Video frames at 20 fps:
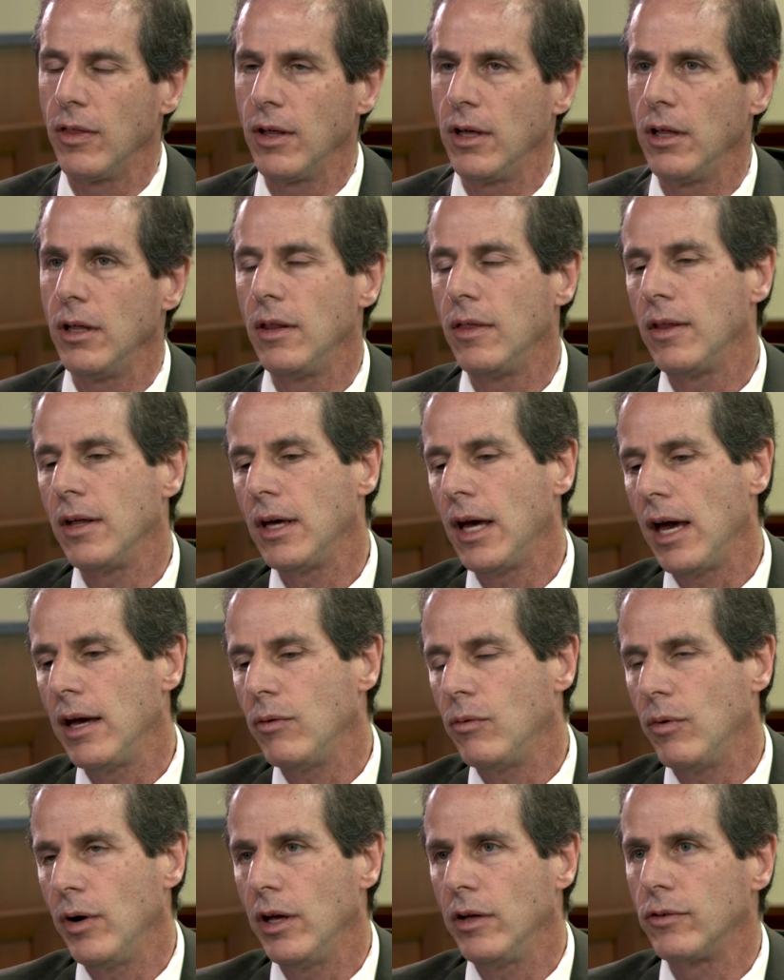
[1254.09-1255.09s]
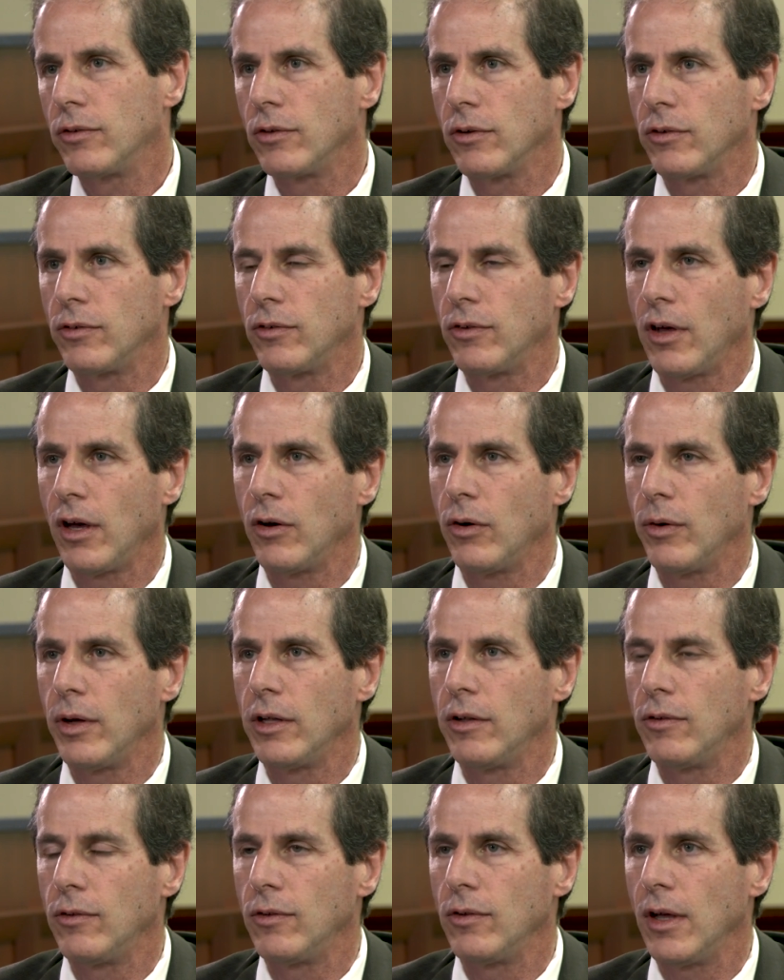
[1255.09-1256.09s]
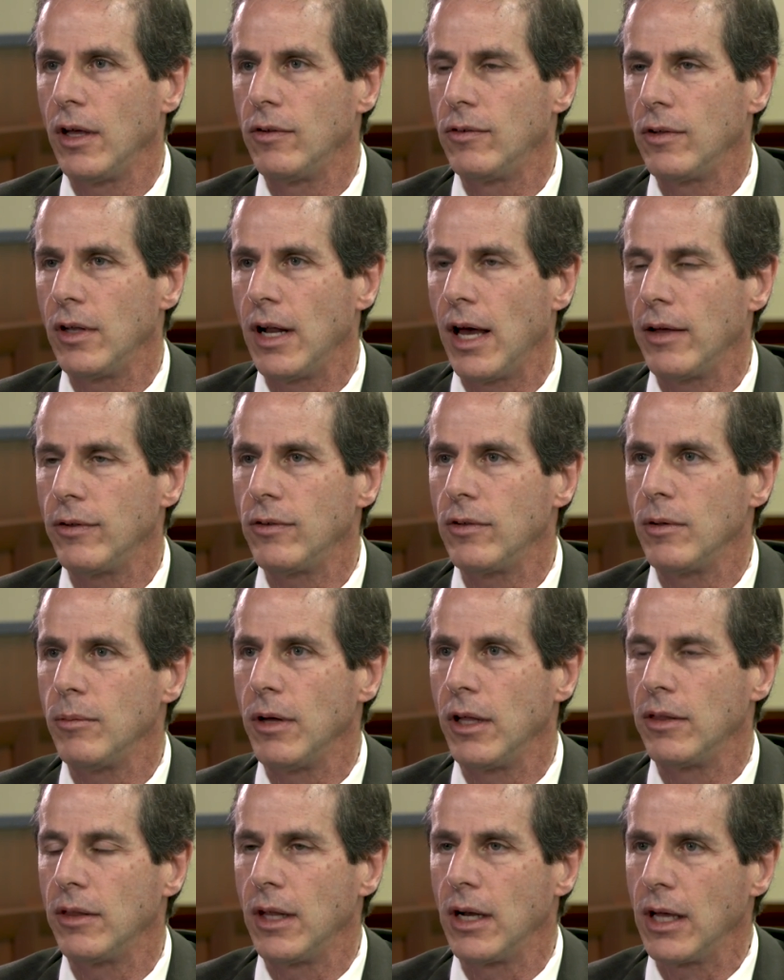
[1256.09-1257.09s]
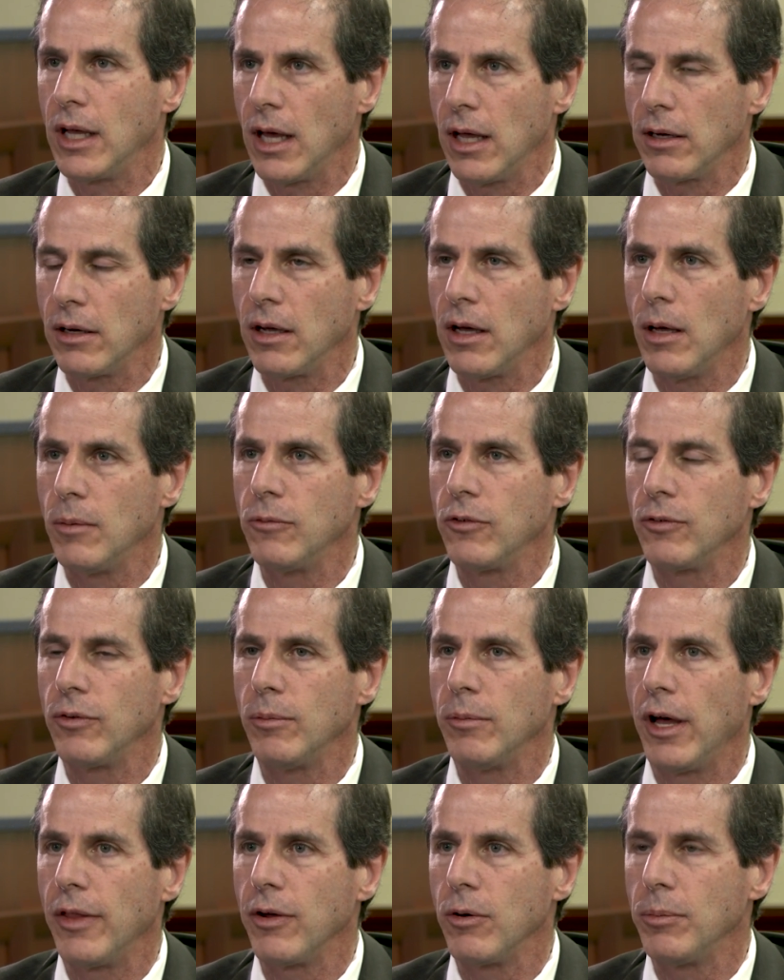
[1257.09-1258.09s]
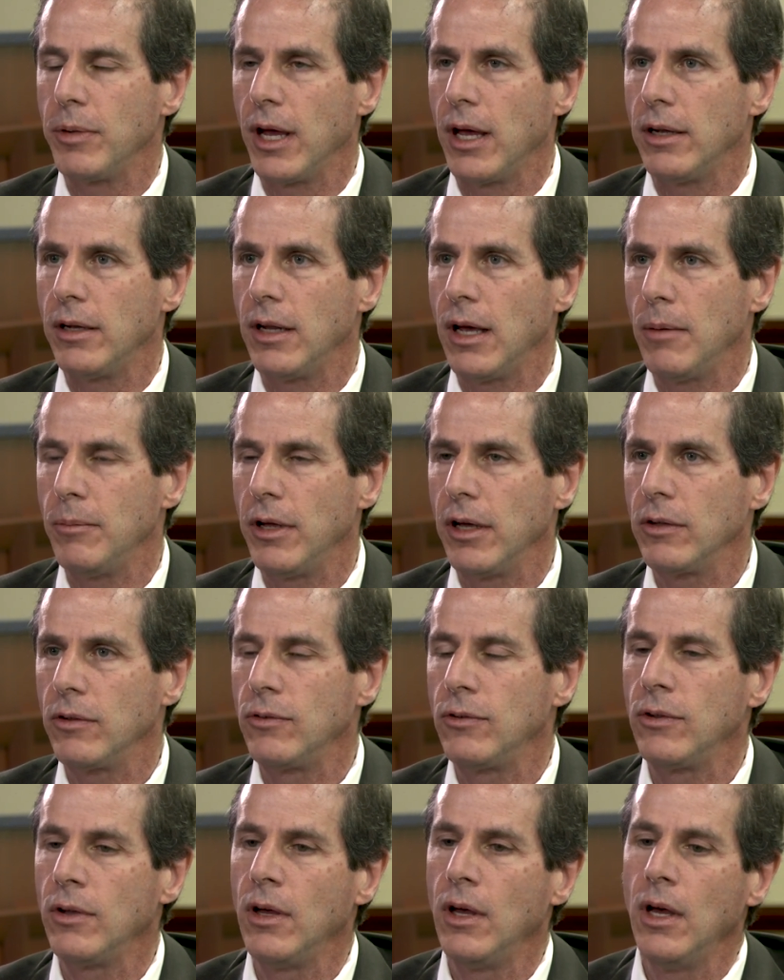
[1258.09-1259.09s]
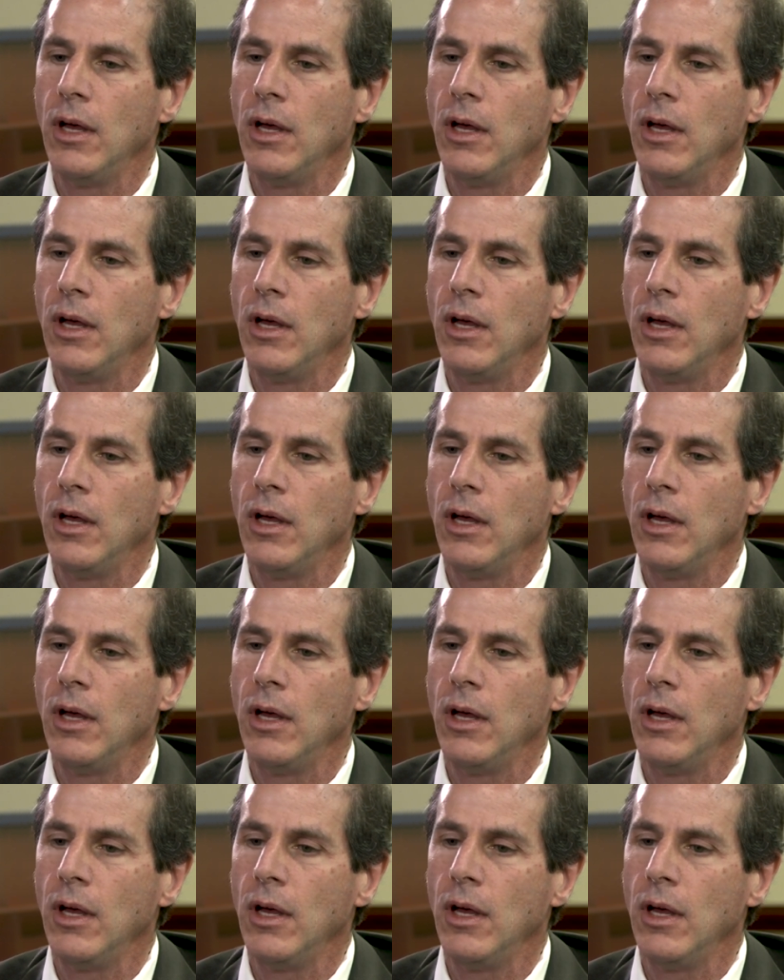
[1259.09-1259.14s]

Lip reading: The 8 weeks or so is an estimate that again comes from other pandemics.